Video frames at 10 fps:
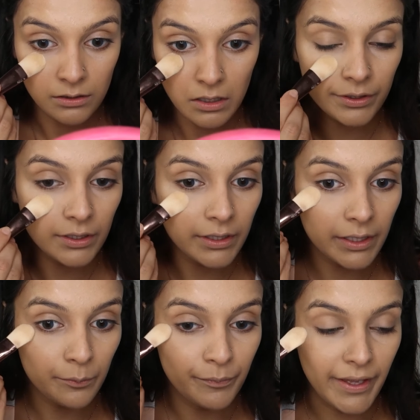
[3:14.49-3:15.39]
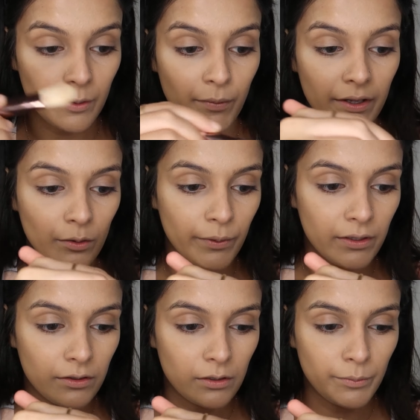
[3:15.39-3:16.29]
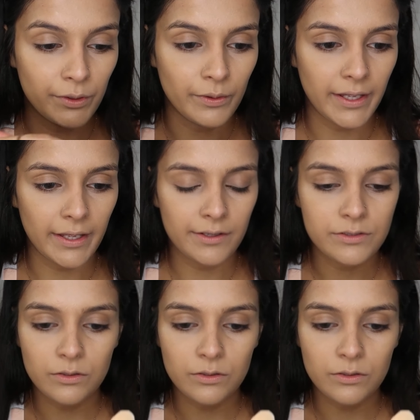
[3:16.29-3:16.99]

We're going to let it bake, by the way, a little bit, okay?